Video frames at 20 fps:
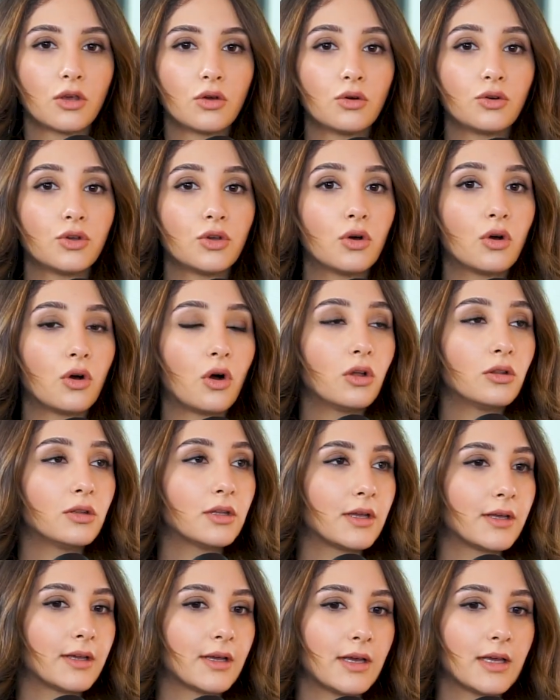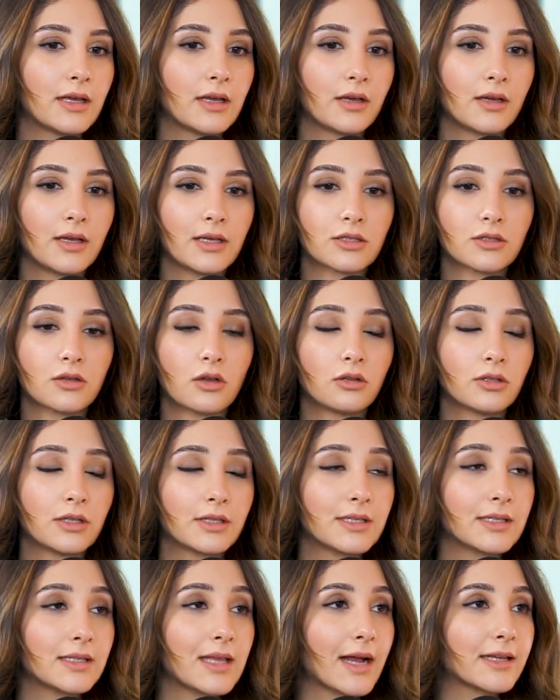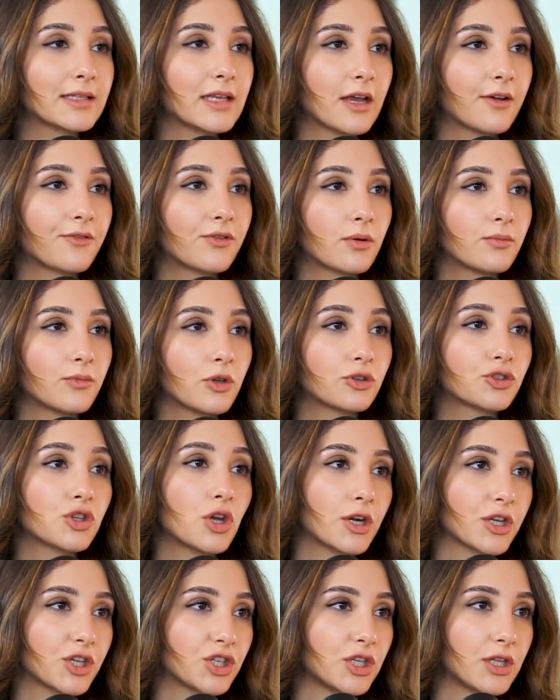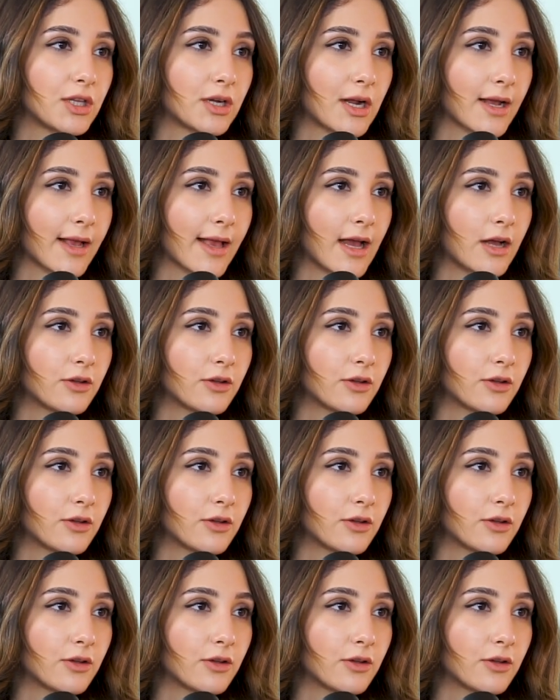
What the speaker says: you only it's only deducting from your Turkish lira